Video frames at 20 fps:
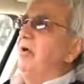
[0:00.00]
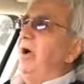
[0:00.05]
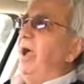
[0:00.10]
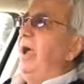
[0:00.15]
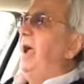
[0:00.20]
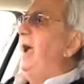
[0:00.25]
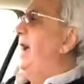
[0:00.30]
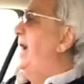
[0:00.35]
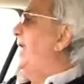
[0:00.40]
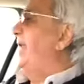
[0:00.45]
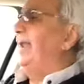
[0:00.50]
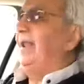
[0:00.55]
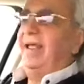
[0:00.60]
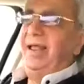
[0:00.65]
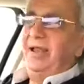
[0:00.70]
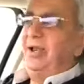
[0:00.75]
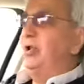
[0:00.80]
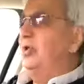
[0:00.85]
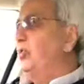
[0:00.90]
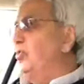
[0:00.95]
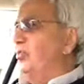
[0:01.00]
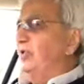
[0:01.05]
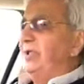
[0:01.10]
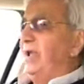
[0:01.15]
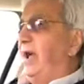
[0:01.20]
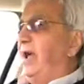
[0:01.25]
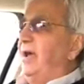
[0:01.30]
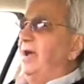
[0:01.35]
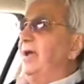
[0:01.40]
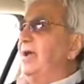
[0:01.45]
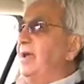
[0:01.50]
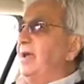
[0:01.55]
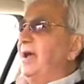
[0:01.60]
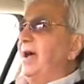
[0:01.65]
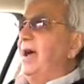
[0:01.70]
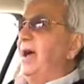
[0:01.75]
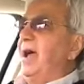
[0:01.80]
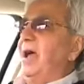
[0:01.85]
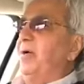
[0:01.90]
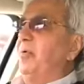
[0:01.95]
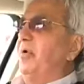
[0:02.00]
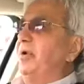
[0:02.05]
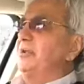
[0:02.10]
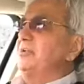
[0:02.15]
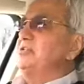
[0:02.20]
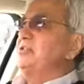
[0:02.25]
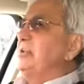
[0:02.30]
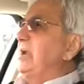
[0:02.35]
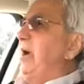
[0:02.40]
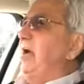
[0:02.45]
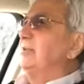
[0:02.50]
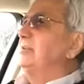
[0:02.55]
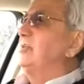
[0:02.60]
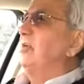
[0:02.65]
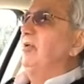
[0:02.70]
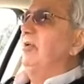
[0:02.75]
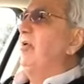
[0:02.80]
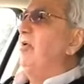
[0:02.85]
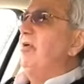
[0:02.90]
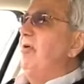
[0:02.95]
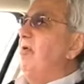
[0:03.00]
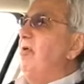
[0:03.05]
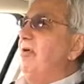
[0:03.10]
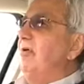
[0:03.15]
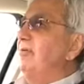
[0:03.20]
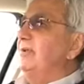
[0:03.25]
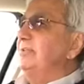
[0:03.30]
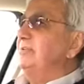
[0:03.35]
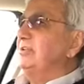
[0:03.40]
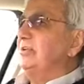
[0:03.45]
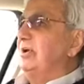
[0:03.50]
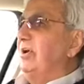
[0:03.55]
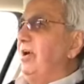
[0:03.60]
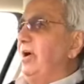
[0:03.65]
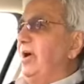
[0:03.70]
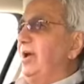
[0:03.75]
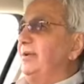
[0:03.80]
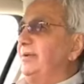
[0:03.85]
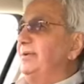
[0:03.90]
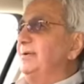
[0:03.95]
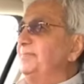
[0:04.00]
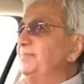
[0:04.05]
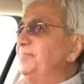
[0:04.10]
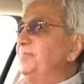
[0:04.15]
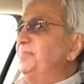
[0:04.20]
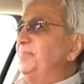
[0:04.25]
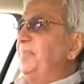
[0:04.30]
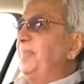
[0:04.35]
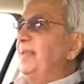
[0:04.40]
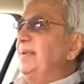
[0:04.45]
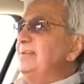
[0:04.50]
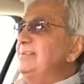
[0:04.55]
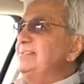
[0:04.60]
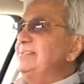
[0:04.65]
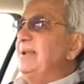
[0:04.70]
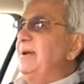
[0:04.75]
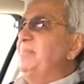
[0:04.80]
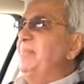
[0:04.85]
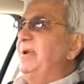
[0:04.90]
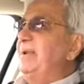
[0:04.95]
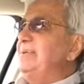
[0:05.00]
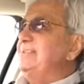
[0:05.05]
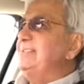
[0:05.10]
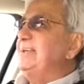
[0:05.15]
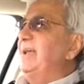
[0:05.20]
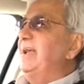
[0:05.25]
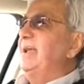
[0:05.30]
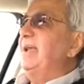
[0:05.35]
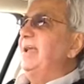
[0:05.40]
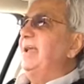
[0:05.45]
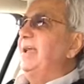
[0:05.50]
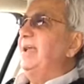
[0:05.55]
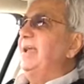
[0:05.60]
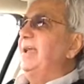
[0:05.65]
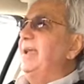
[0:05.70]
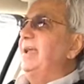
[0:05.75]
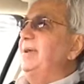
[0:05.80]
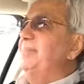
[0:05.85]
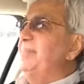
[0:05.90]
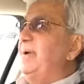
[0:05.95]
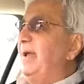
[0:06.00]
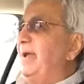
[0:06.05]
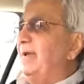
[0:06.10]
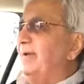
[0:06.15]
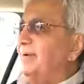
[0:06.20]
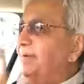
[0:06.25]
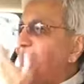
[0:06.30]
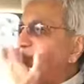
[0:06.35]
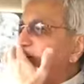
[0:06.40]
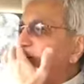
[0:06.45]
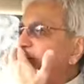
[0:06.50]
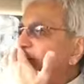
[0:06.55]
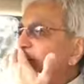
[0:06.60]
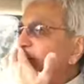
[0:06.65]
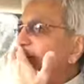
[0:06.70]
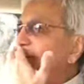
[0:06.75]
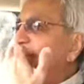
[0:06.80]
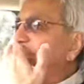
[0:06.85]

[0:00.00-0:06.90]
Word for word: hallelujah! I want to shout glory to God. Somebody say amen. amen.